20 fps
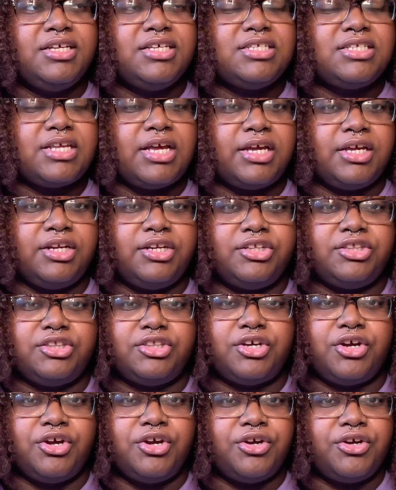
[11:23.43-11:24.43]
second and
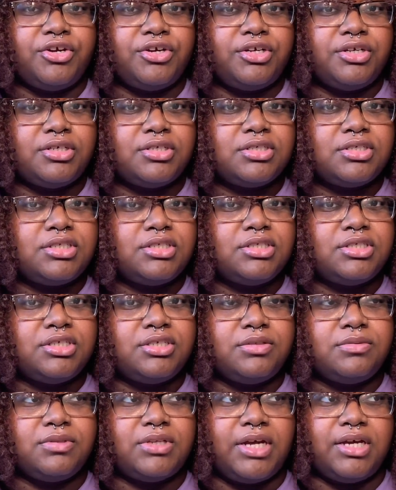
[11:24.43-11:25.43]
third
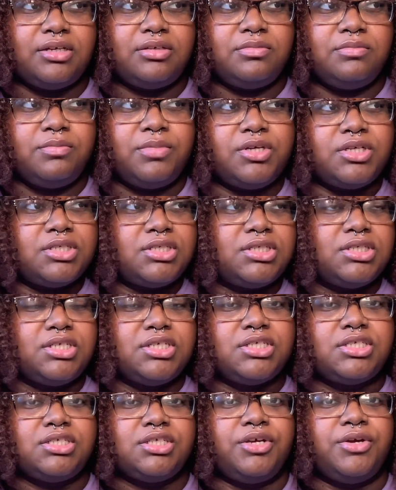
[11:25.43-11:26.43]
like books in
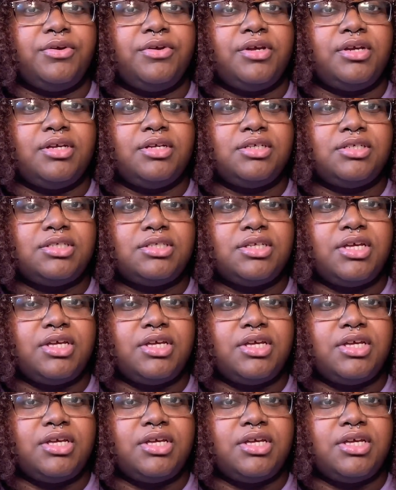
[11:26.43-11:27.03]
a series,